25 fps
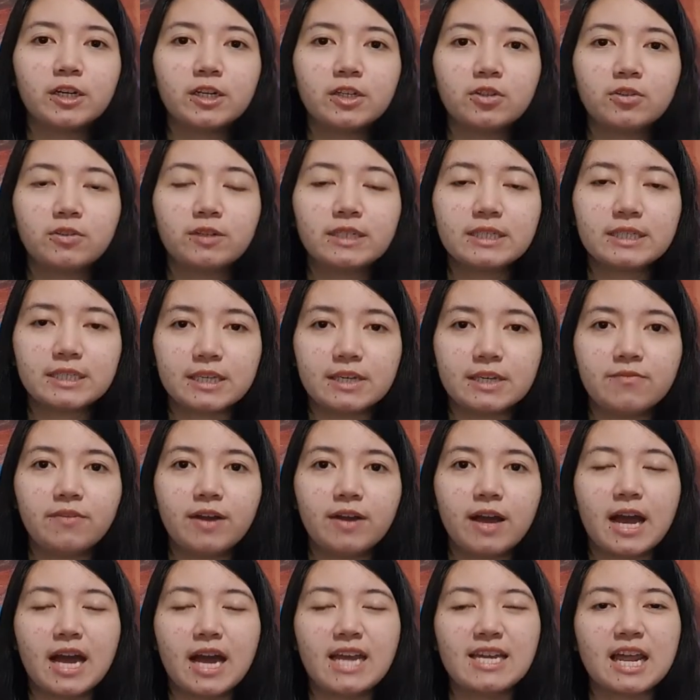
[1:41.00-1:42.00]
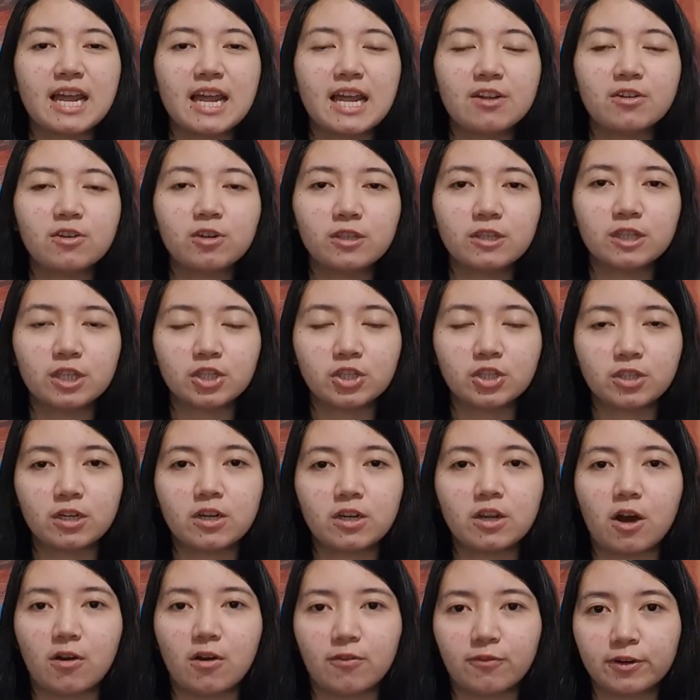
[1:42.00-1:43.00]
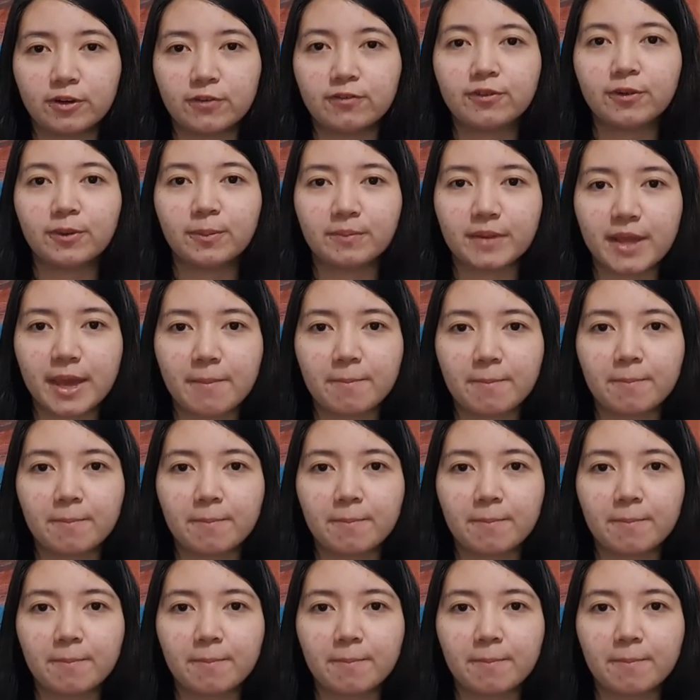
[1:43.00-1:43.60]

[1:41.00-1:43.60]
to receive an unconditional offer from them.